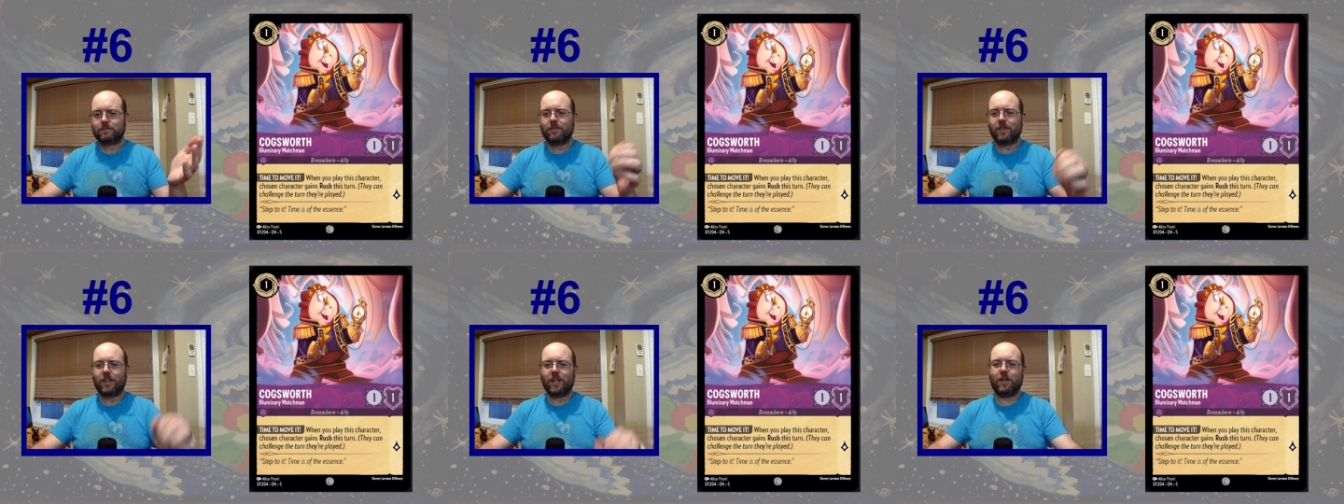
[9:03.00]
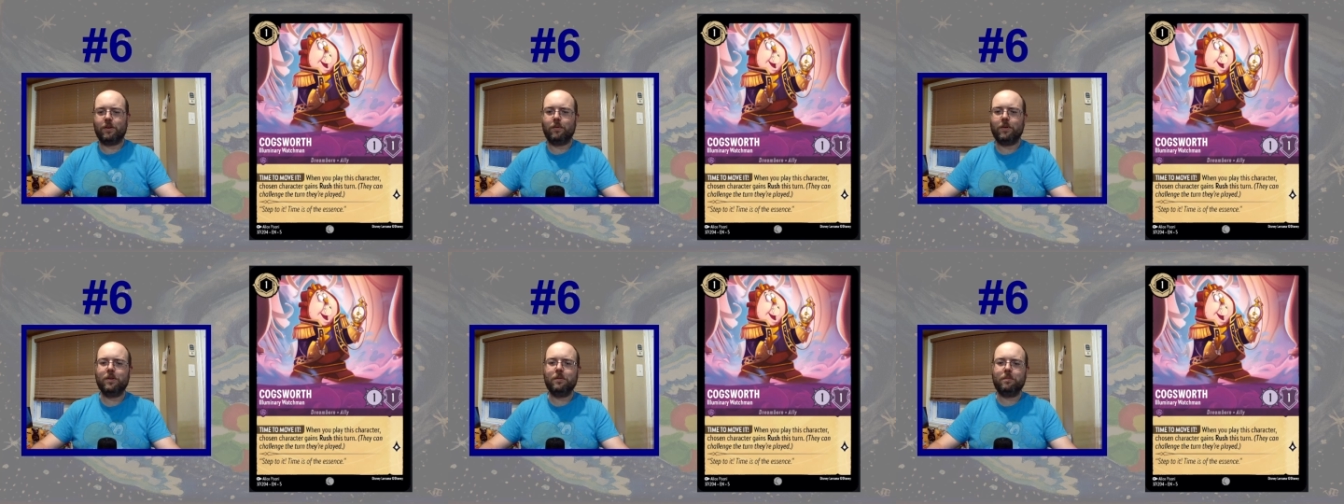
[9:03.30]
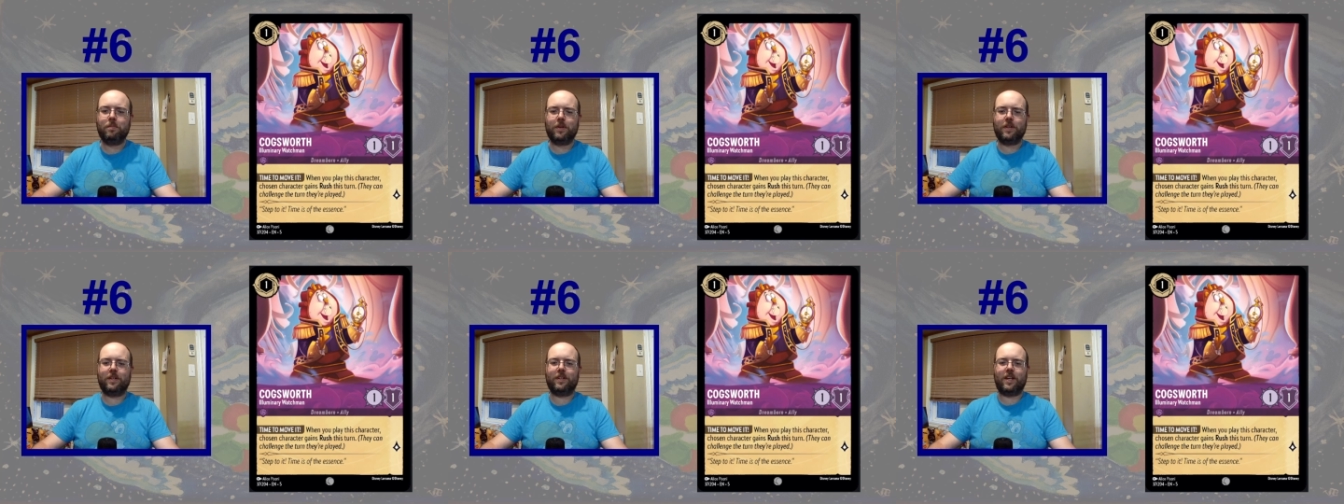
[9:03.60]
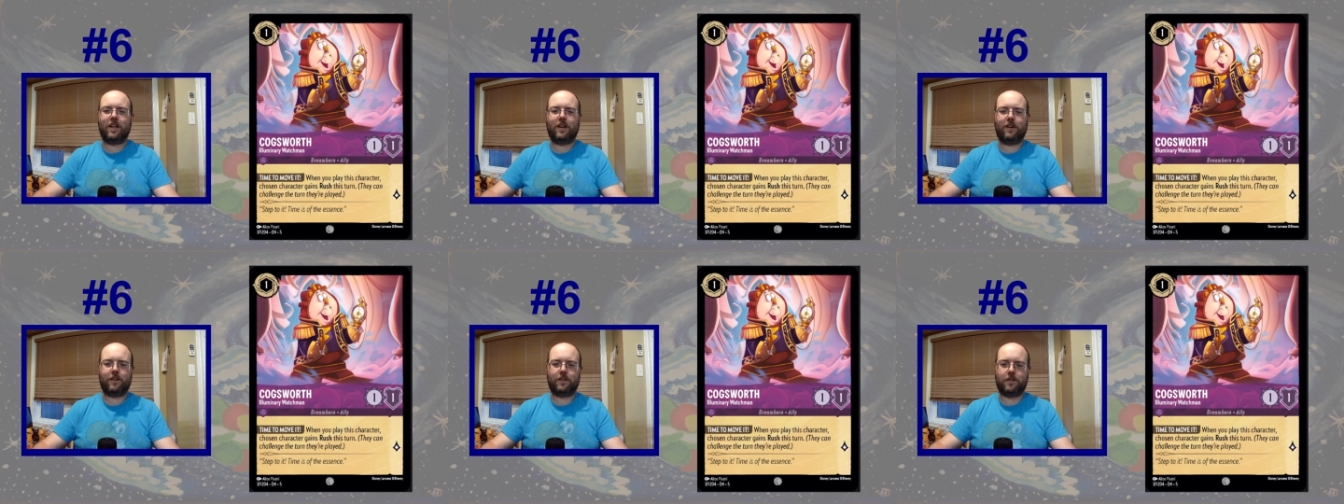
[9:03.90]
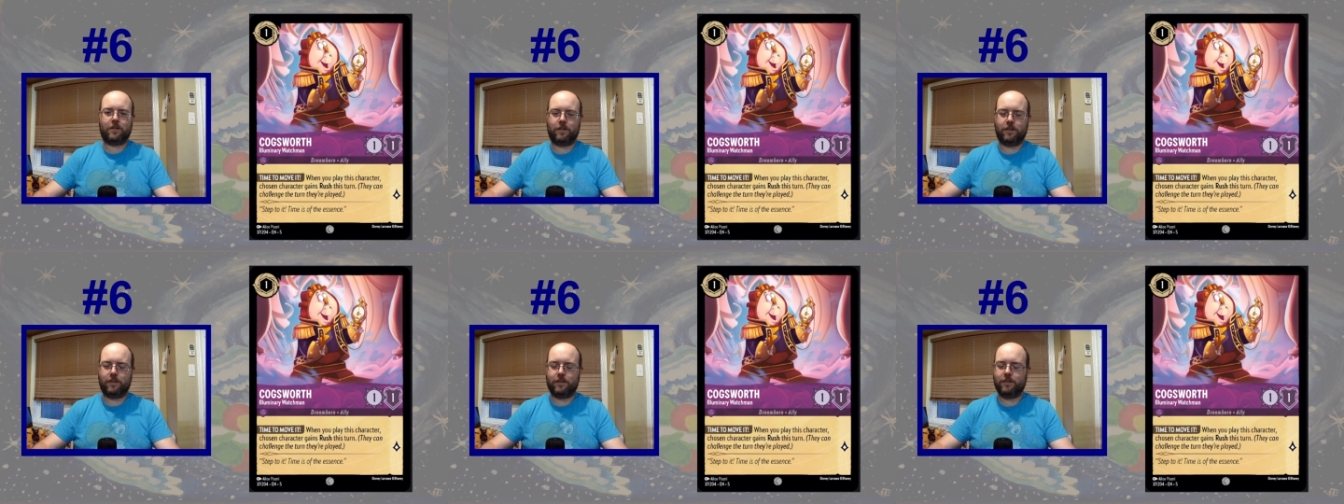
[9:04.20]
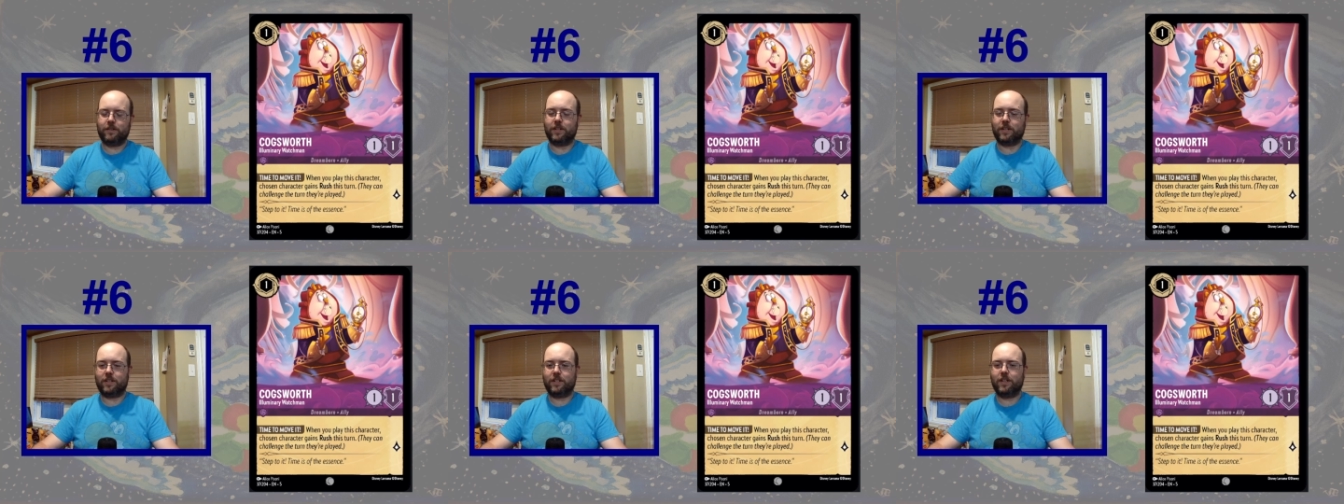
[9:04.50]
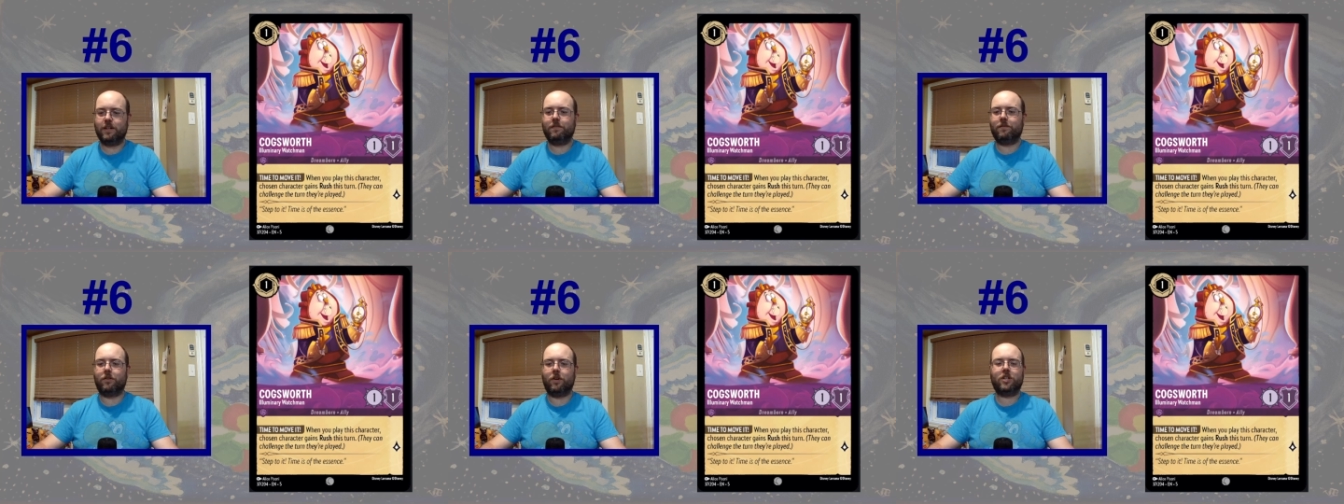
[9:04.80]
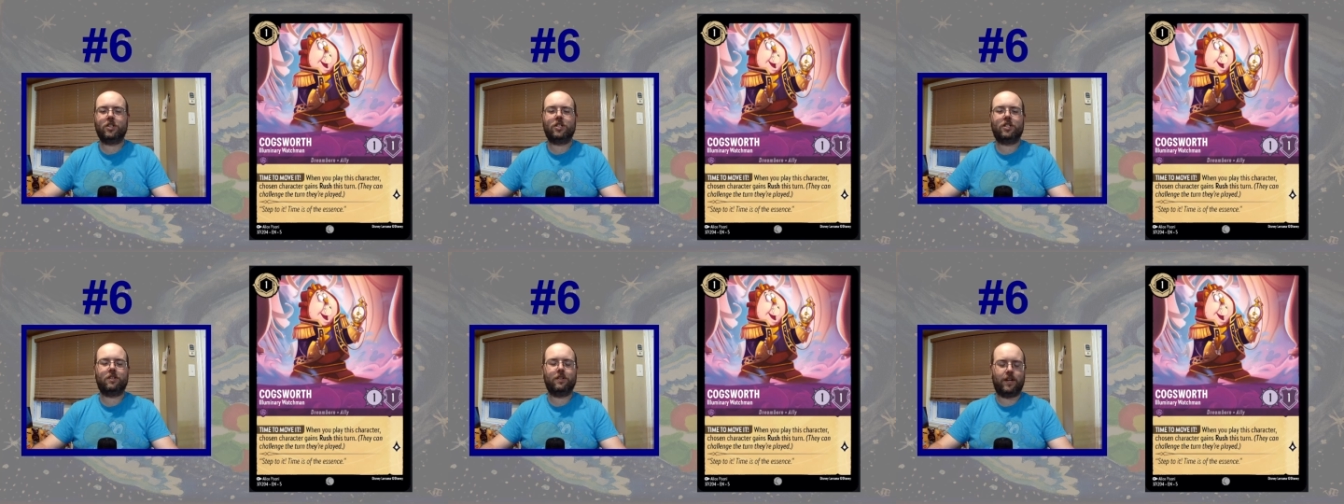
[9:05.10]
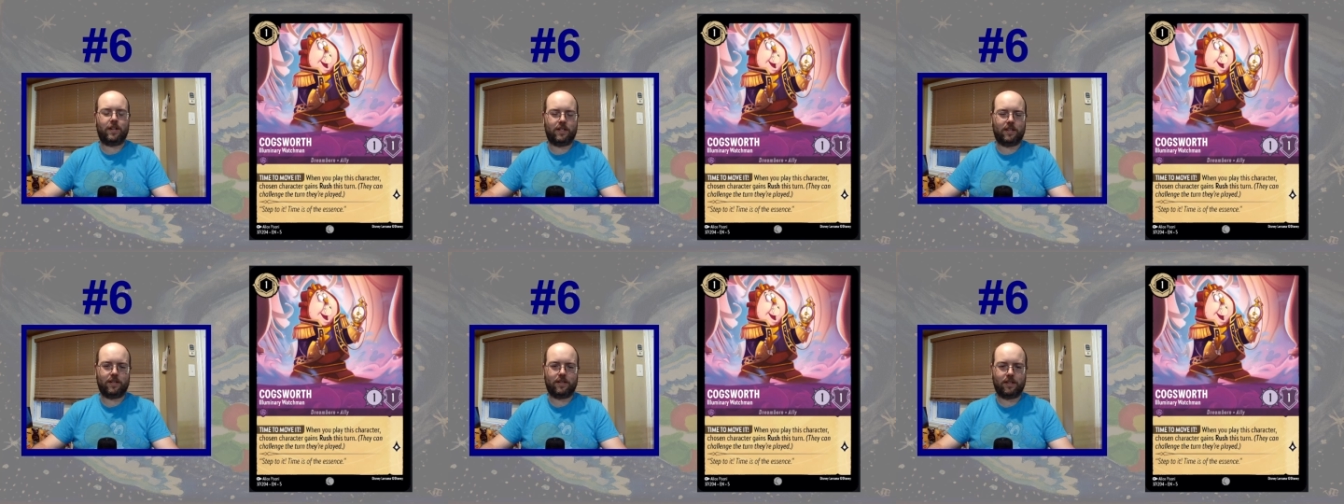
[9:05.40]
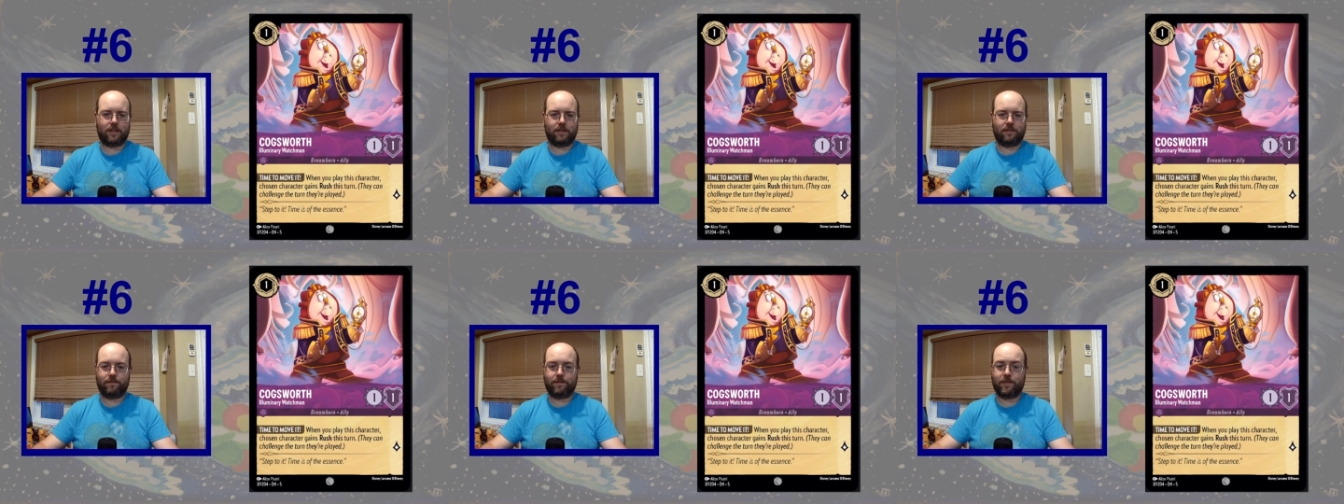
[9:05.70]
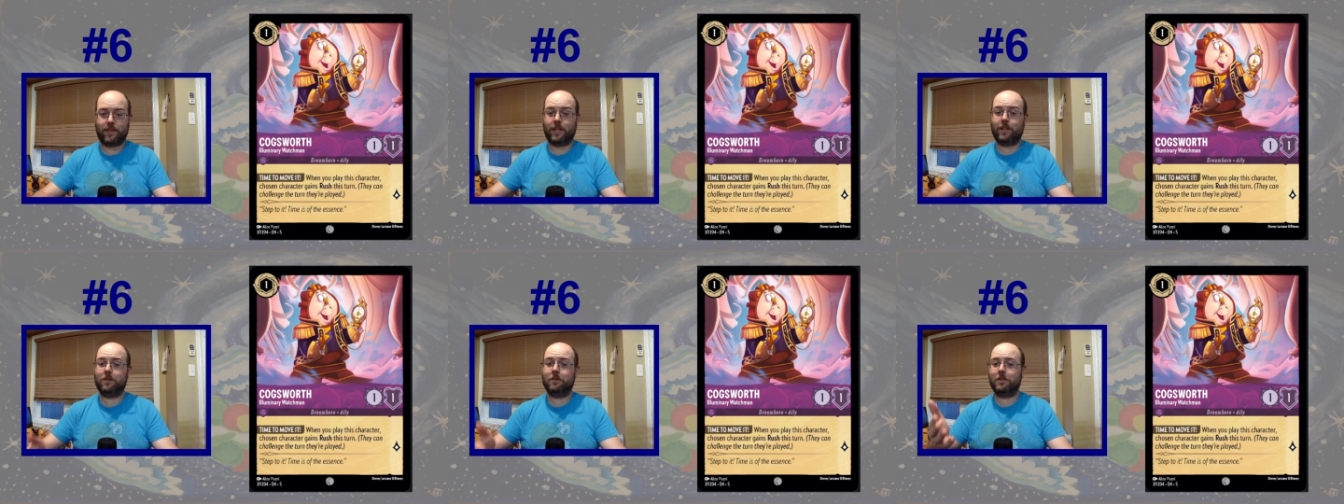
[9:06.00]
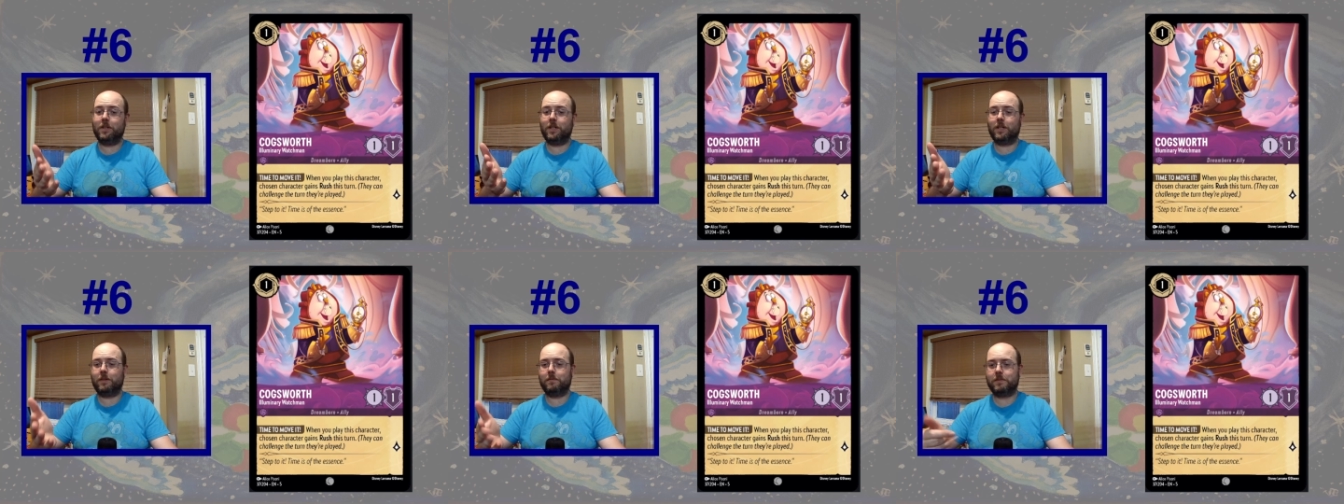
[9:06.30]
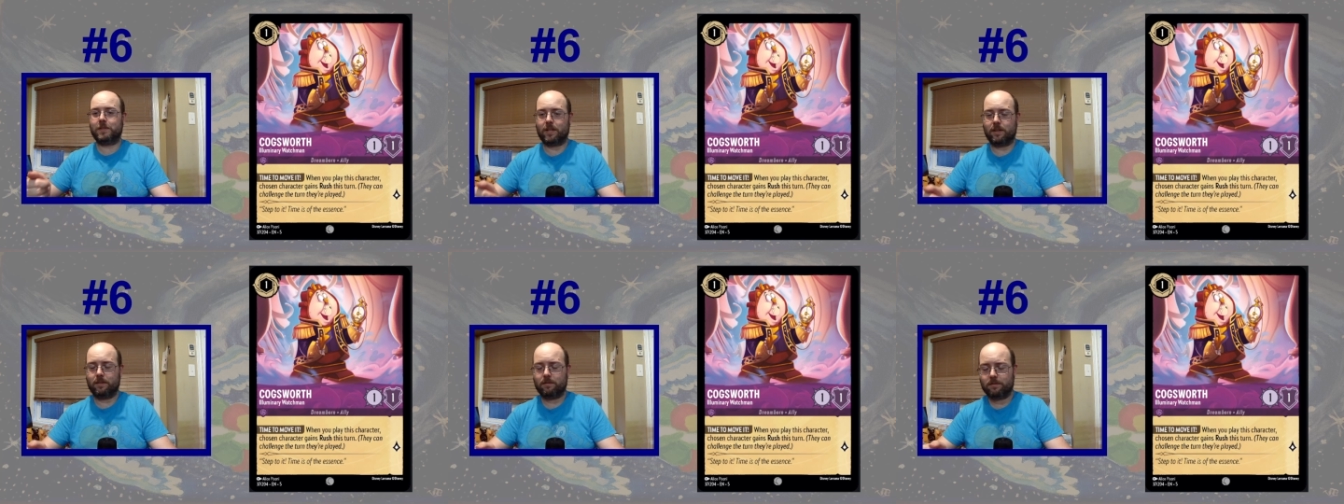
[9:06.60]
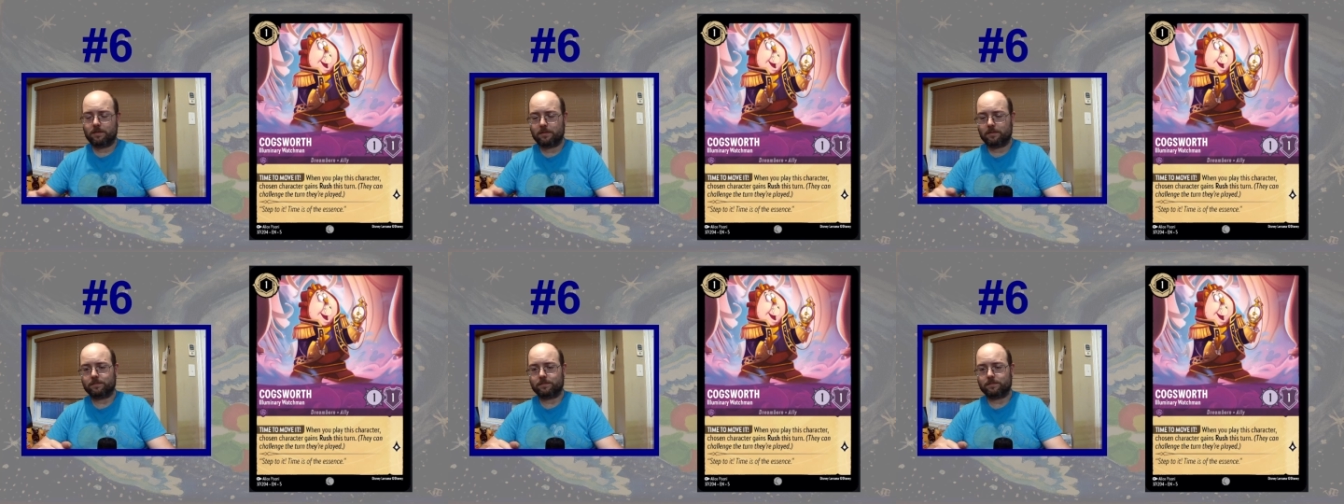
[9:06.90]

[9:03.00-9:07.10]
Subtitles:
And when you play the character, you can give rush to anything, including himself.